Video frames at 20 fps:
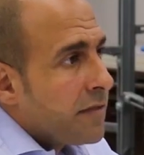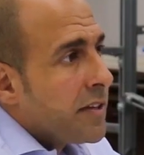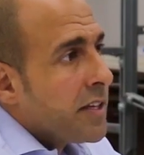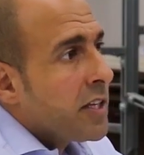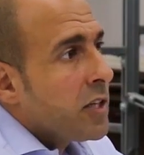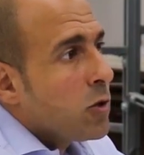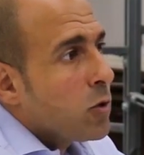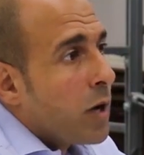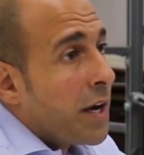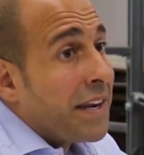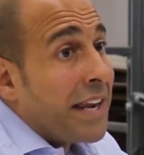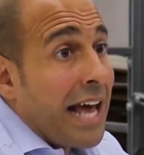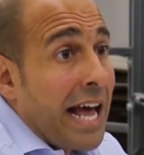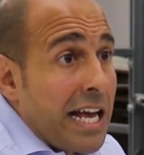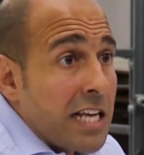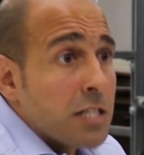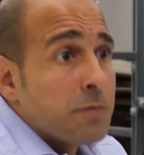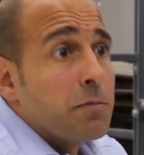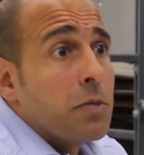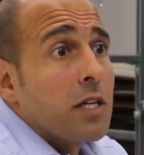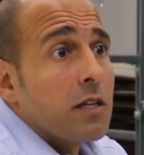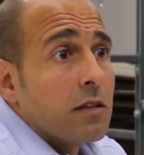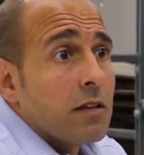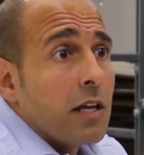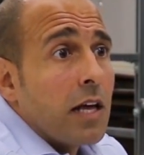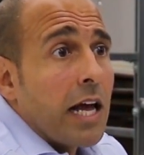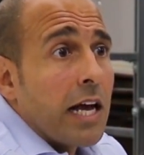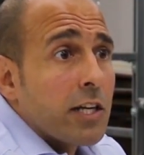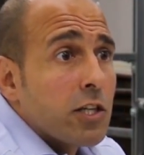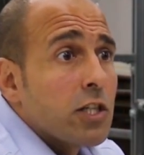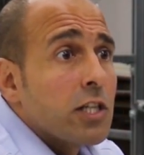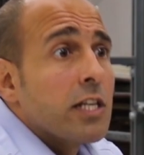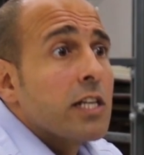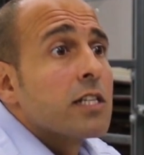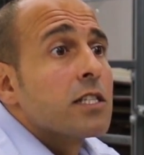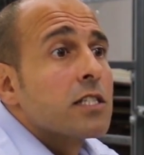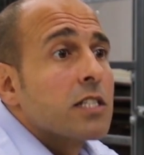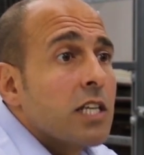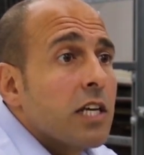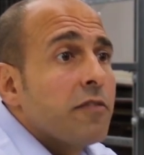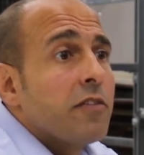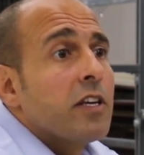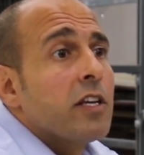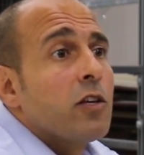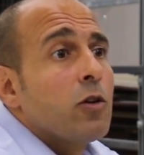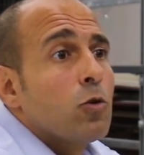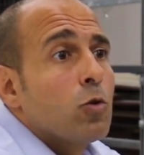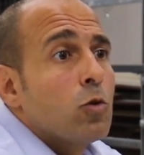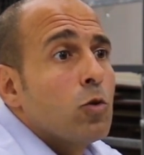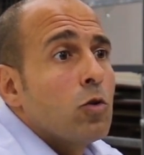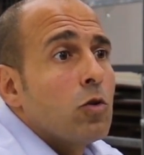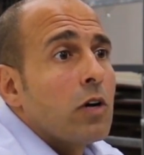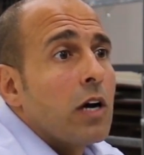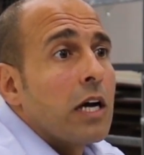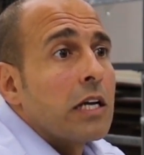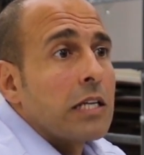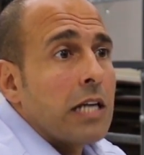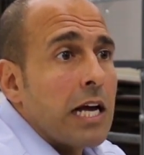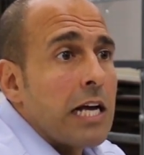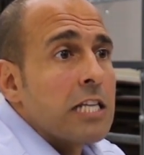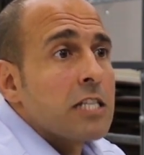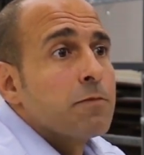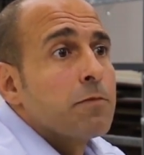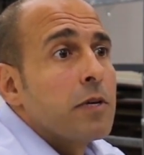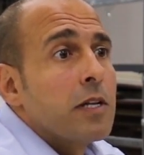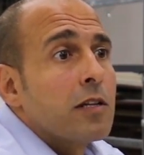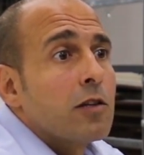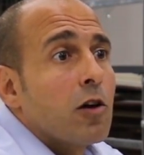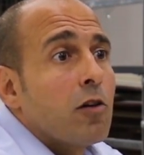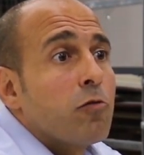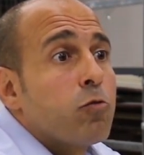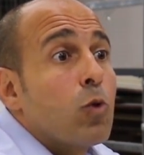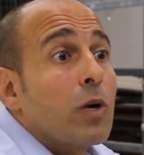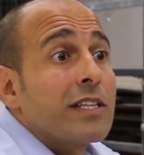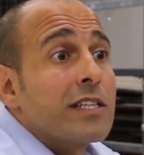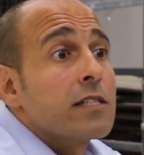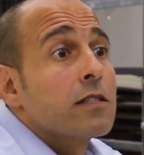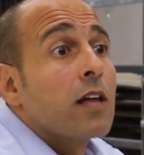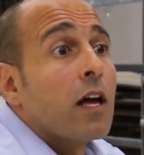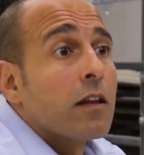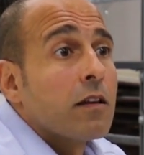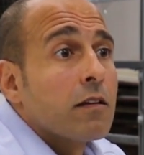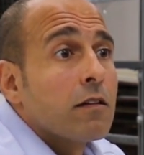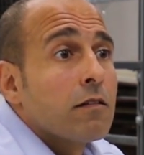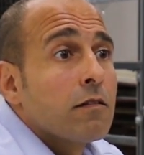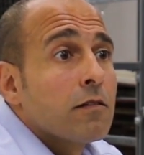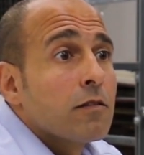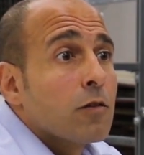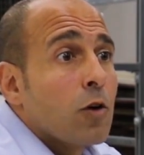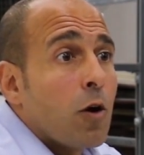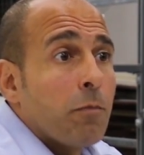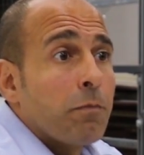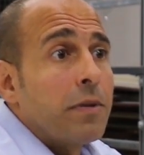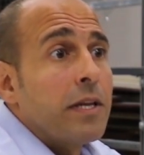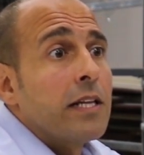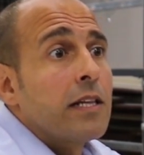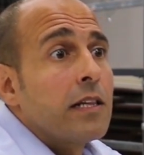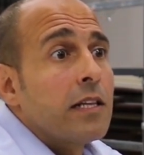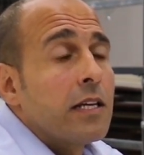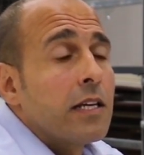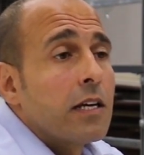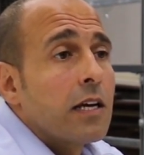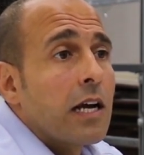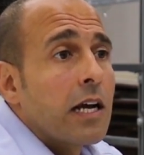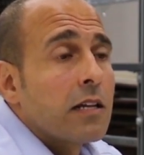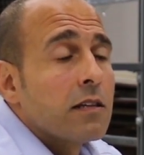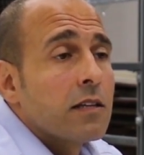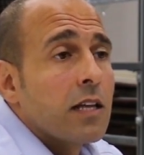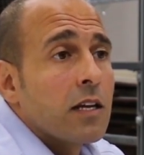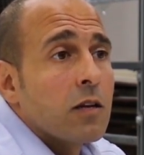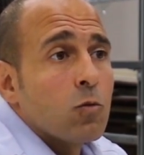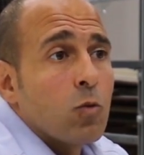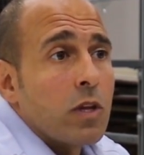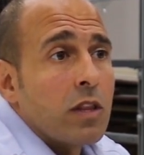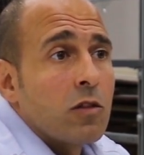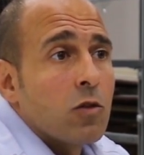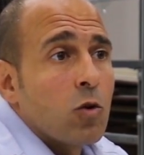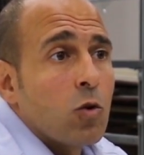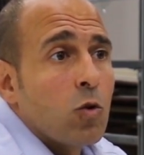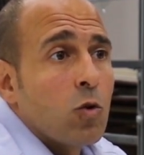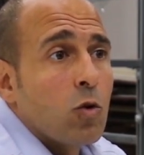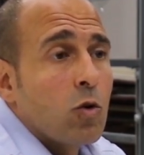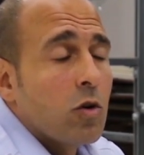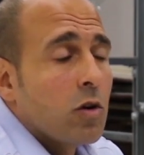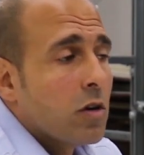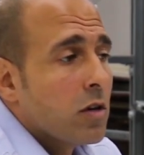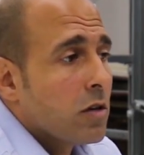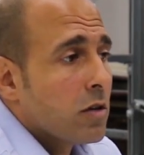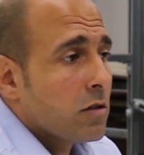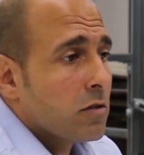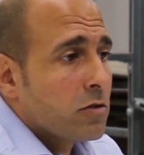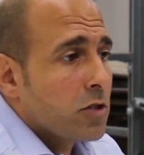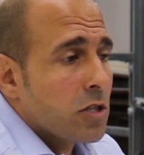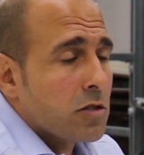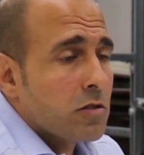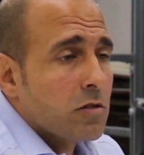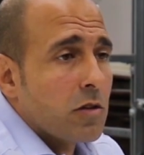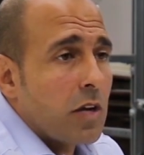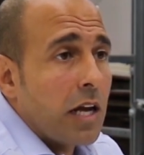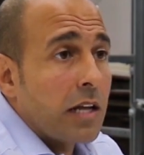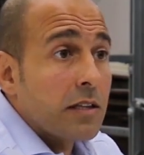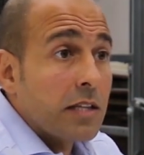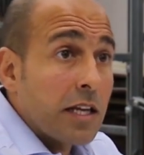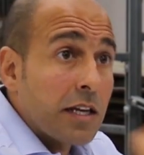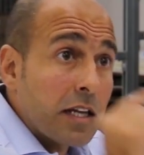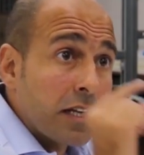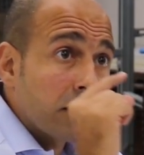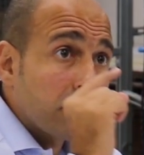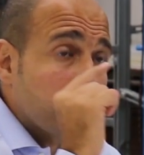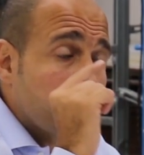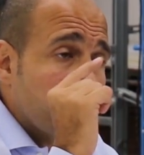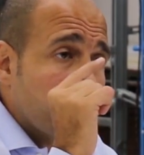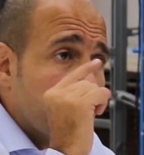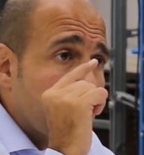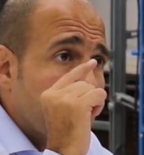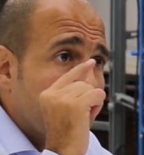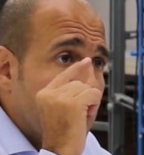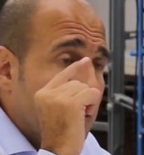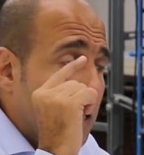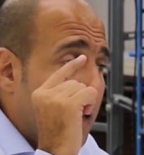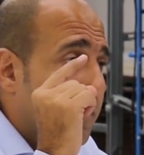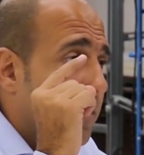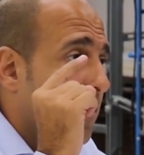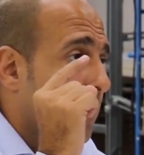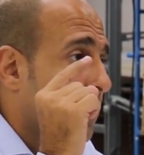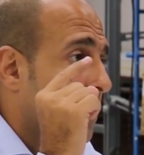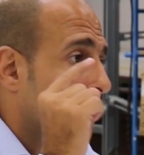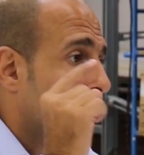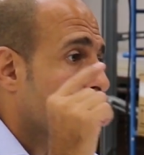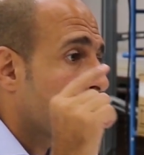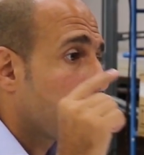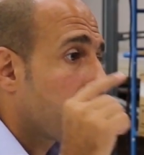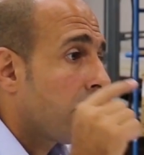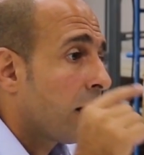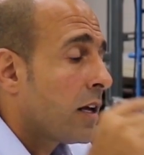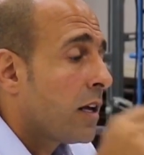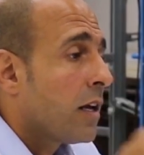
you an as-built. Actually, it's giving you an as-built of what's done completely, and then with no the depth of the drill.